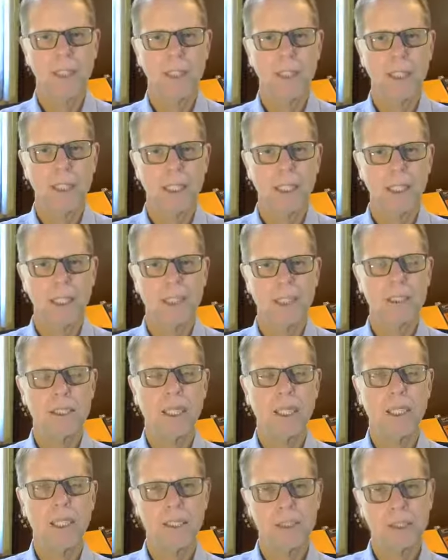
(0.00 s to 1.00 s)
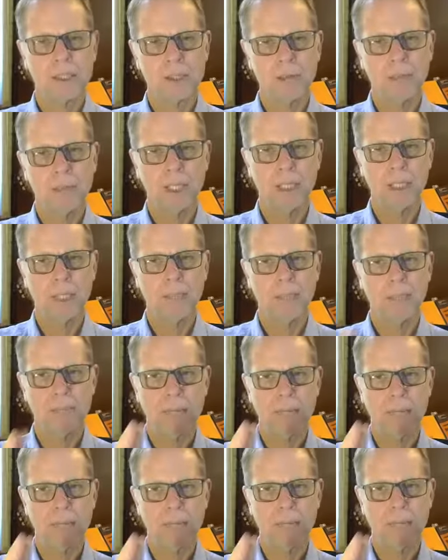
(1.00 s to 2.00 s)
Insight and serenity
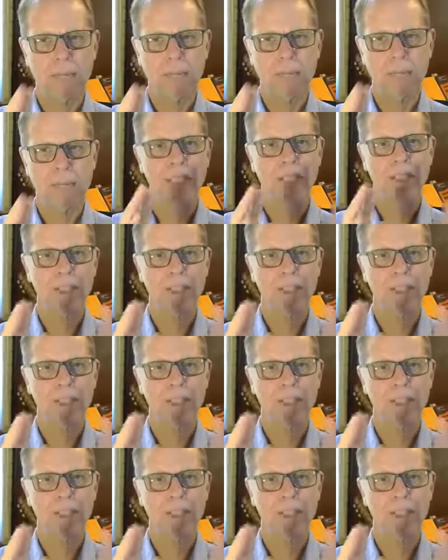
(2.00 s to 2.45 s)
balance each other.